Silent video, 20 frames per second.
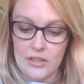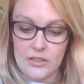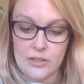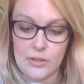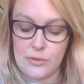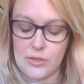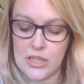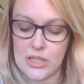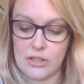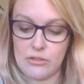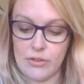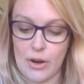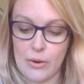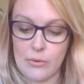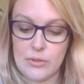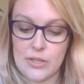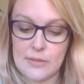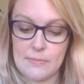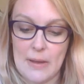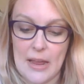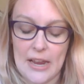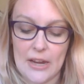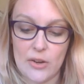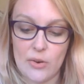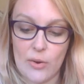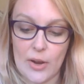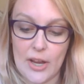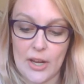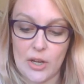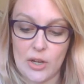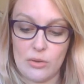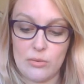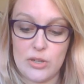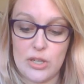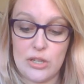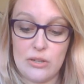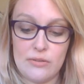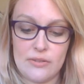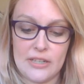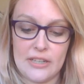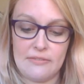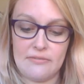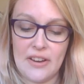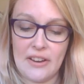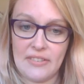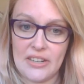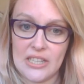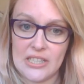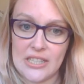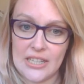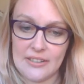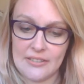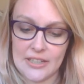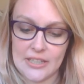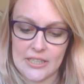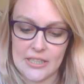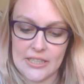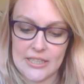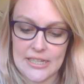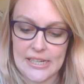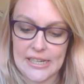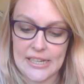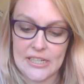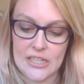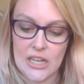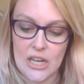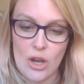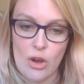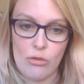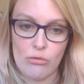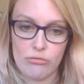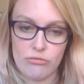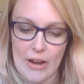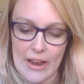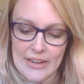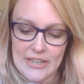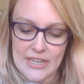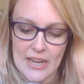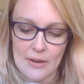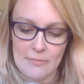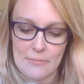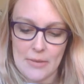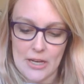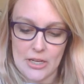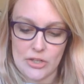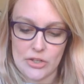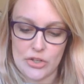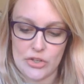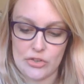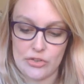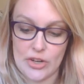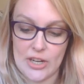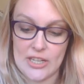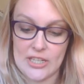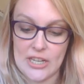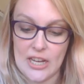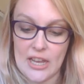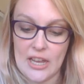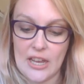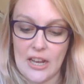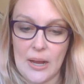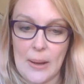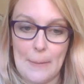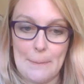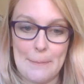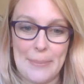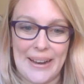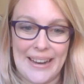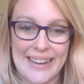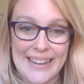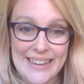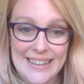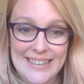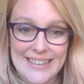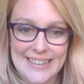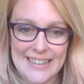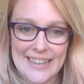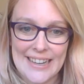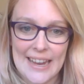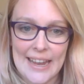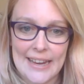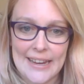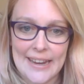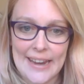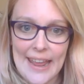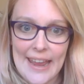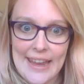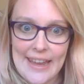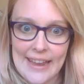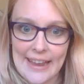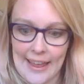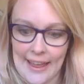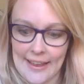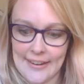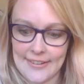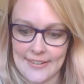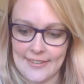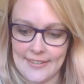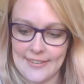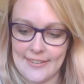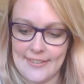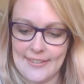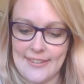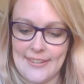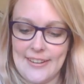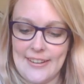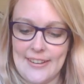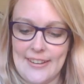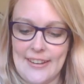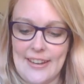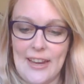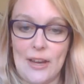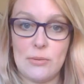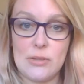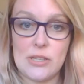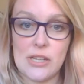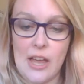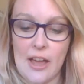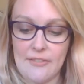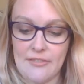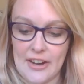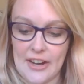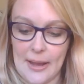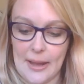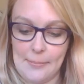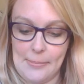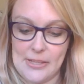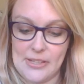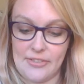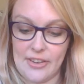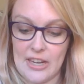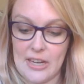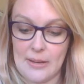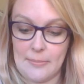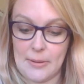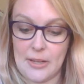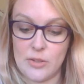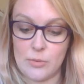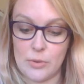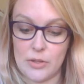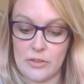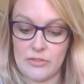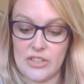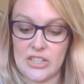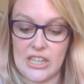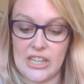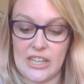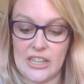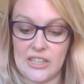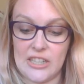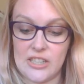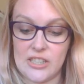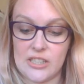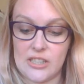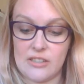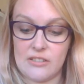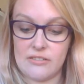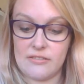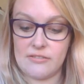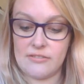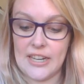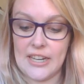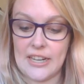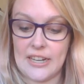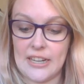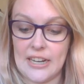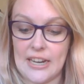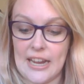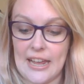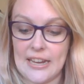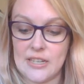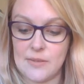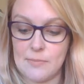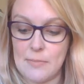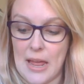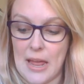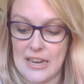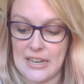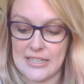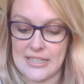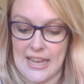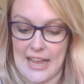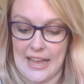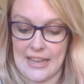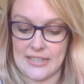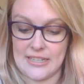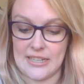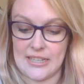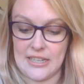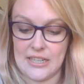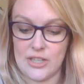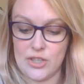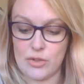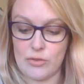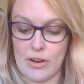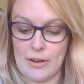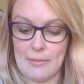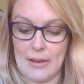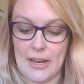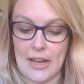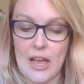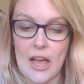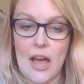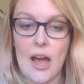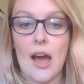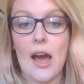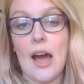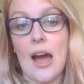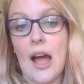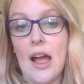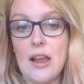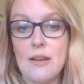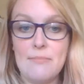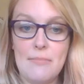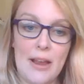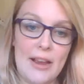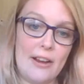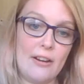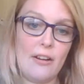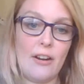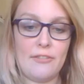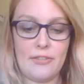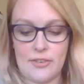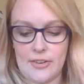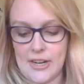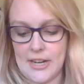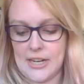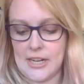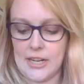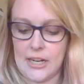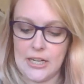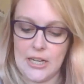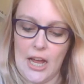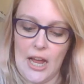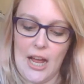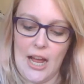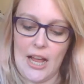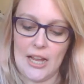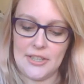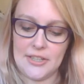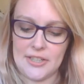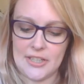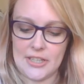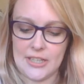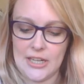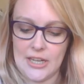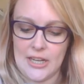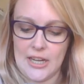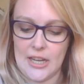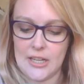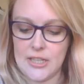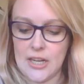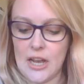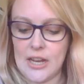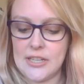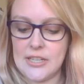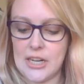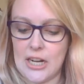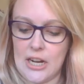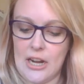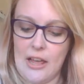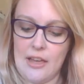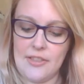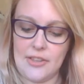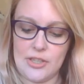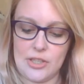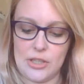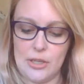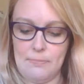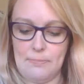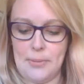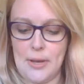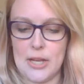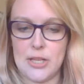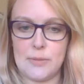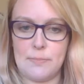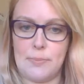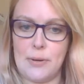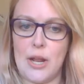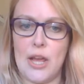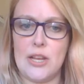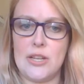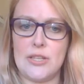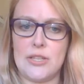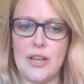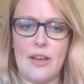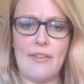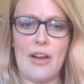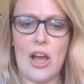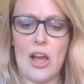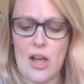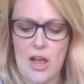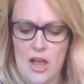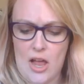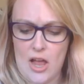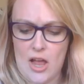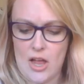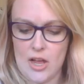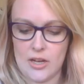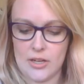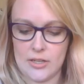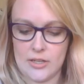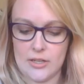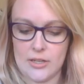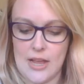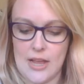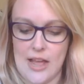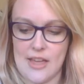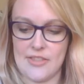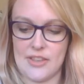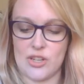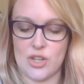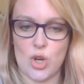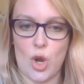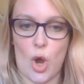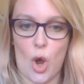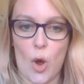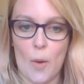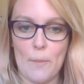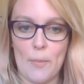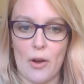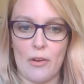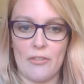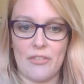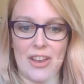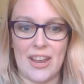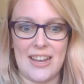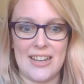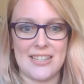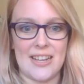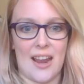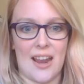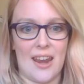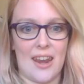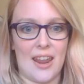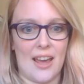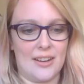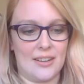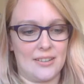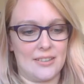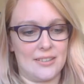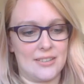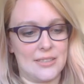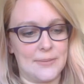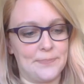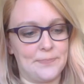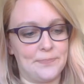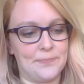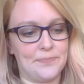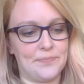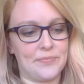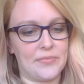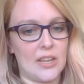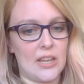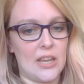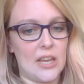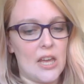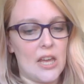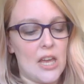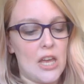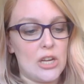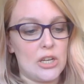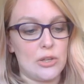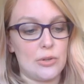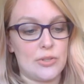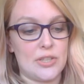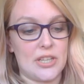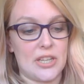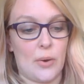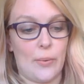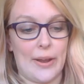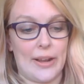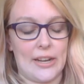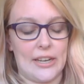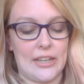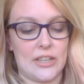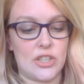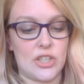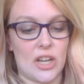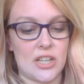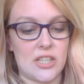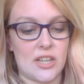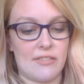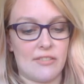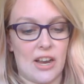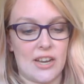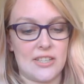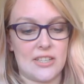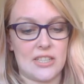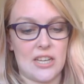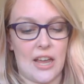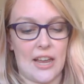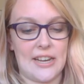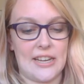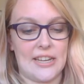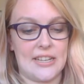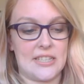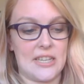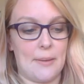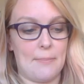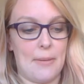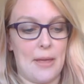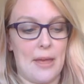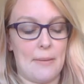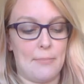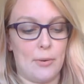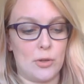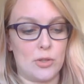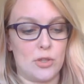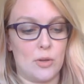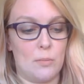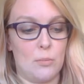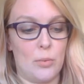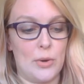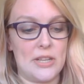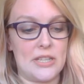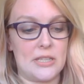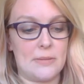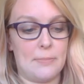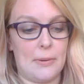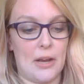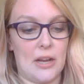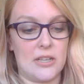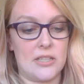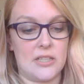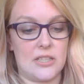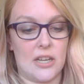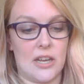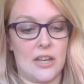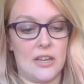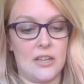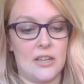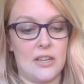Lucy groaned as Mayor Noying, who was usually very serious indeed, ran down Main Street completely naked. He was covering up his funny bits with a ridiculous Creakerland mayor's hat, screaming, "I'm mayor of Creakerland, and I declare this the best place ever!" at the top of his lungs. Lucy quickly shut her eyes tightly as his bare bottom whizzed past